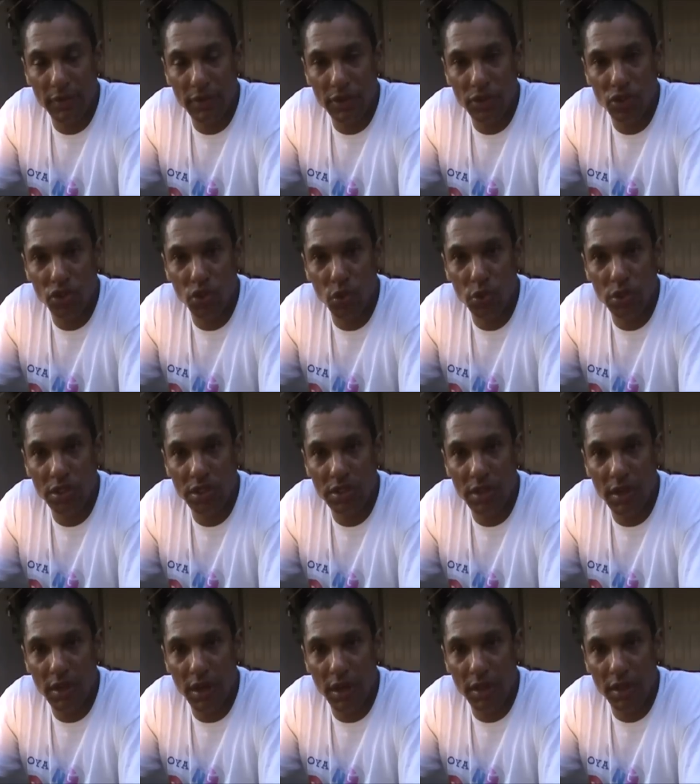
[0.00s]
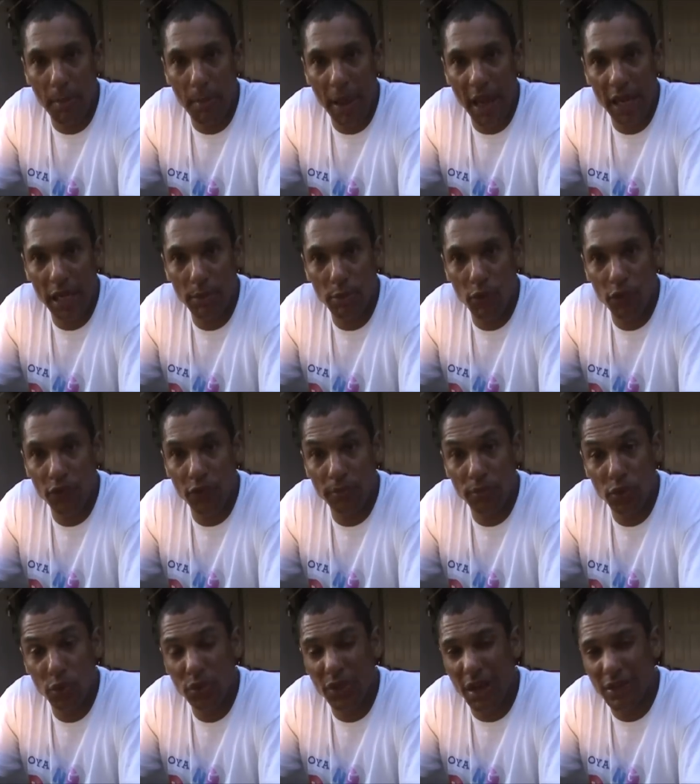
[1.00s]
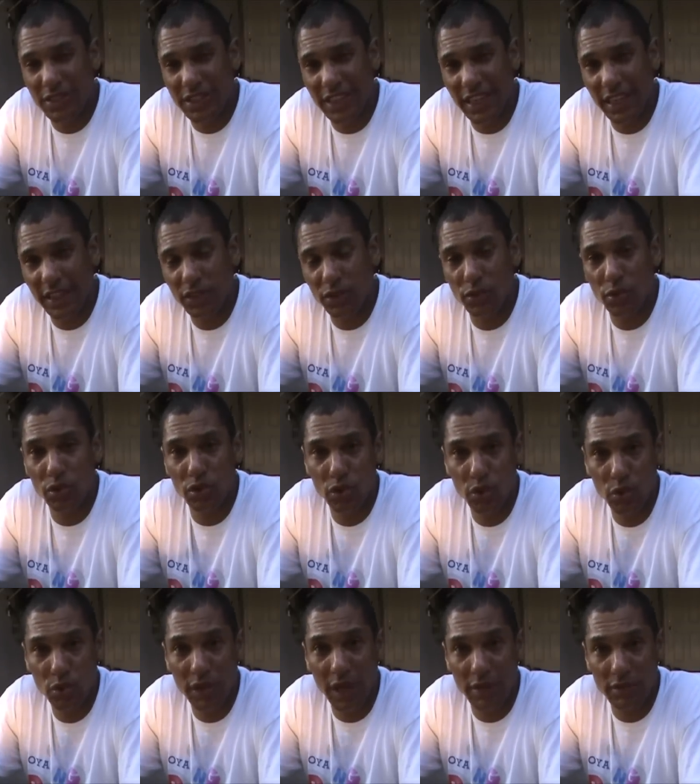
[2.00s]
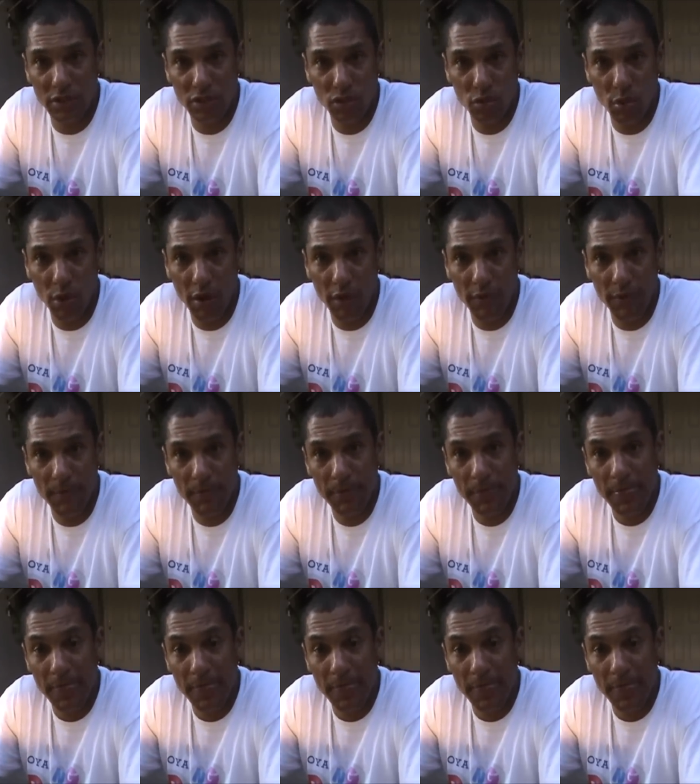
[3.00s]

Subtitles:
suits the Malibu from 2008 to 2012.